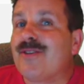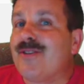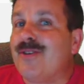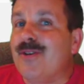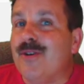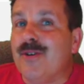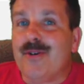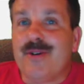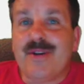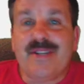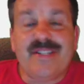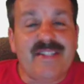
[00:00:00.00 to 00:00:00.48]

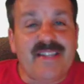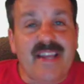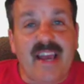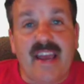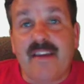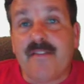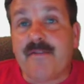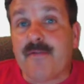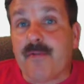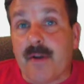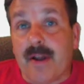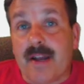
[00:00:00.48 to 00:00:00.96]
Good
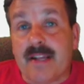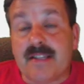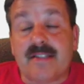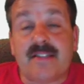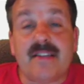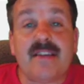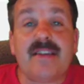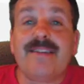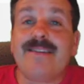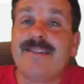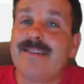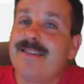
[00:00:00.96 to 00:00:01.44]
day,
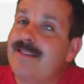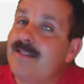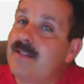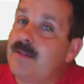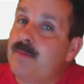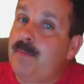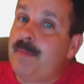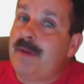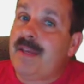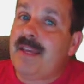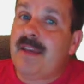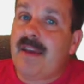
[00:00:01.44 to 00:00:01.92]
friends. It
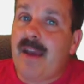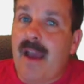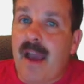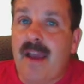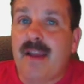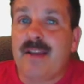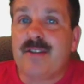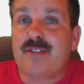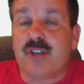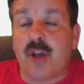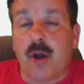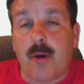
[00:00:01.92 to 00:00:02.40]
is me,
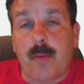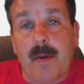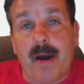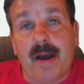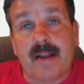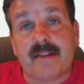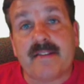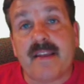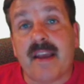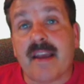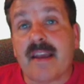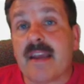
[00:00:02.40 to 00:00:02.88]
HL
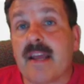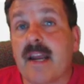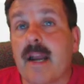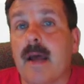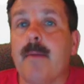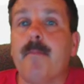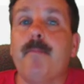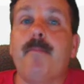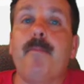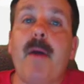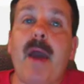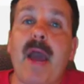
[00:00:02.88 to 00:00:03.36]
ModTech, and
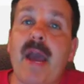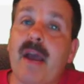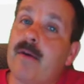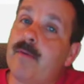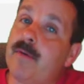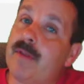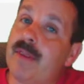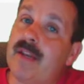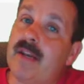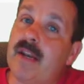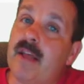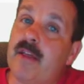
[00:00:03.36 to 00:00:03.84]
I'm
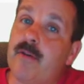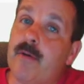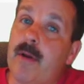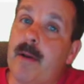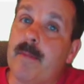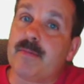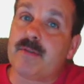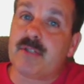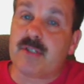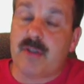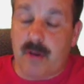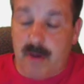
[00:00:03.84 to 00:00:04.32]
back with another
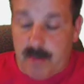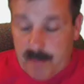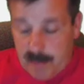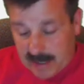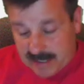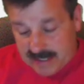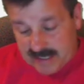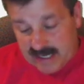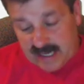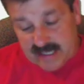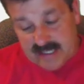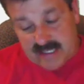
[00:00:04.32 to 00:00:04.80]
episode of
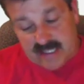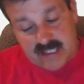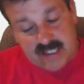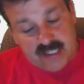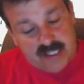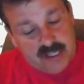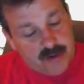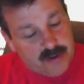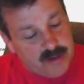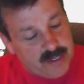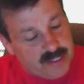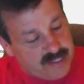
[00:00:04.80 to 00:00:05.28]
my tested
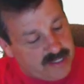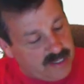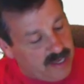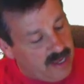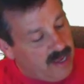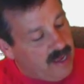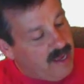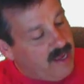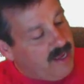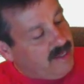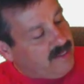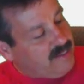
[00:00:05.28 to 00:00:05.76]
series.
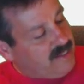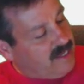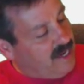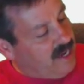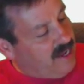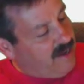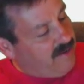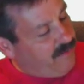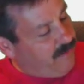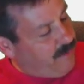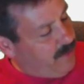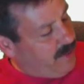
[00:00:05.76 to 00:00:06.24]

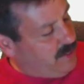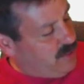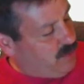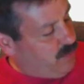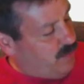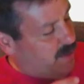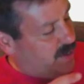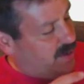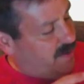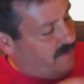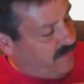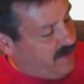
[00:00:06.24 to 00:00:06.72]
Today, friends,
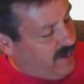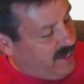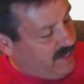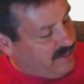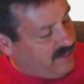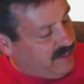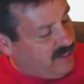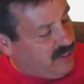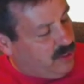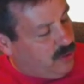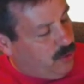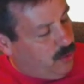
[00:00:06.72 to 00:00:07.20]
we have
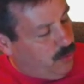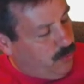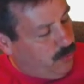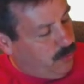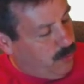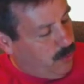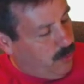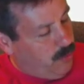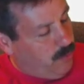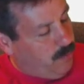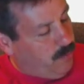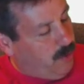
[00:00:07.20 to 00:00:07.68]
got the
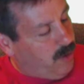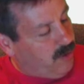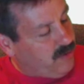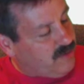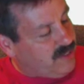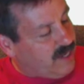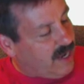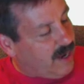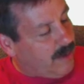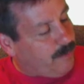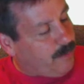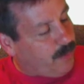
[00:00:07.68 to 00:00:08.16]
UHURU
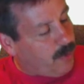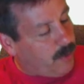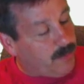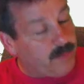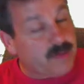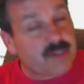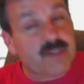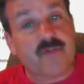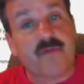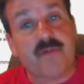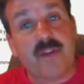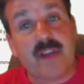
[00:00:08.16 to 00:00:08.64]

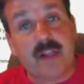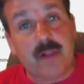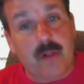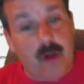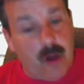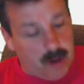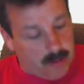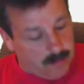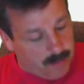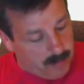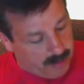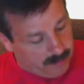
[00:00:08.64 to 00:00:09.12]
multi-purpose
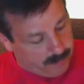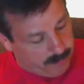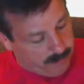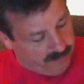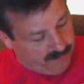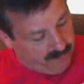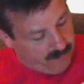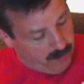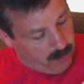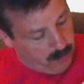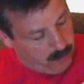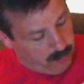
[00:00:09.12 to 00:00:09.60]
vlog
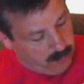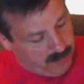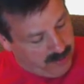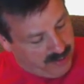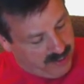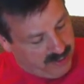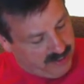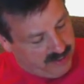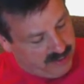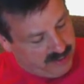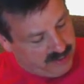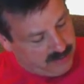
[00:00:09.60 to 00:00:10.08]
microphone.
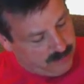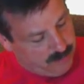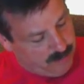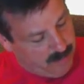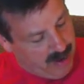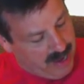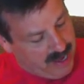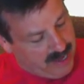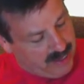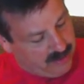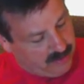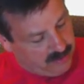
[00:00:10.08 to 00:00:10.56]
It is
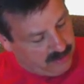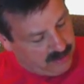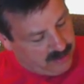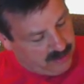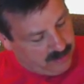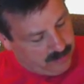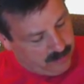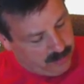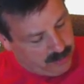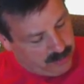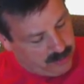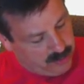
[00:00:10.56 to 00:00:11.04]
model
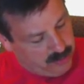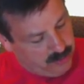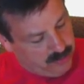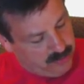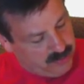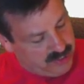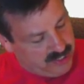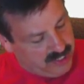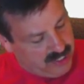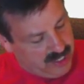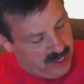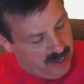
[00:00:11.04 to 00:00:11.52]
number
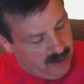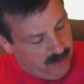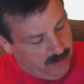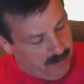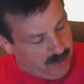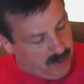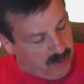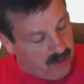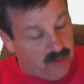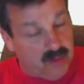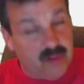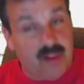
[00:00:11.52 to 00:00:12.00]

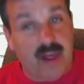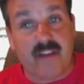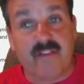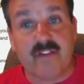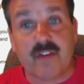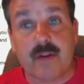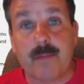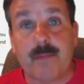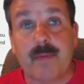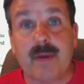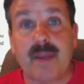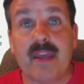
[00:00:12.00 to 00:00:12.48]

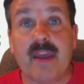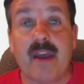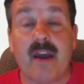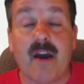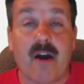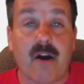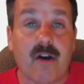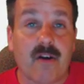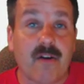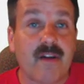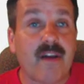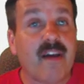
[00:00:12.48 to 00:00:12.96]

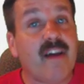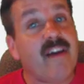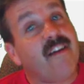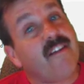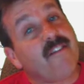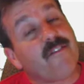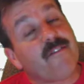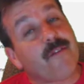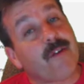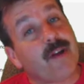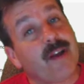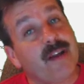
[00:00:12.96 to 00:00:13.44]
UCM11PL.
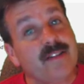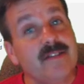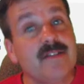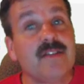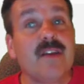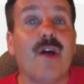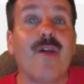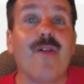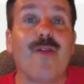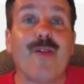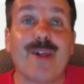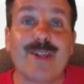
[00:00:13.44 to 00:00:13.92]

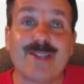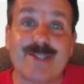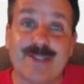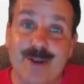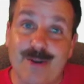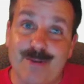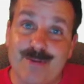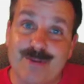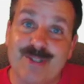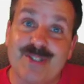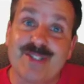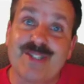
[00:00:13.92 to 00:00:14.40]
Friends, let's
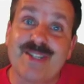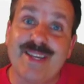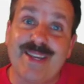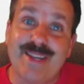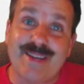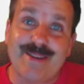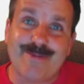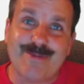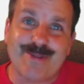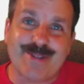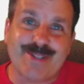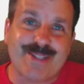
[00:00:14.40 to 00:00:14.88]
go
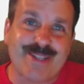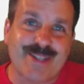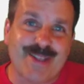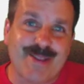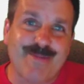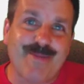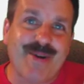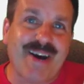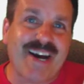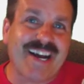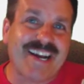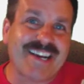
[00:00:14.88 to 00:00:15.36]
see what's in
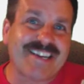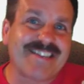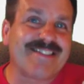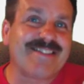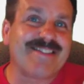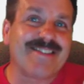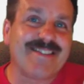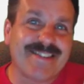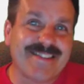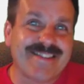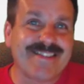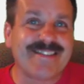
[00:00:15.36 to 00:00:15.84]
the
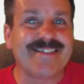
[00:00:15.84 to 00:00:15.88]
box.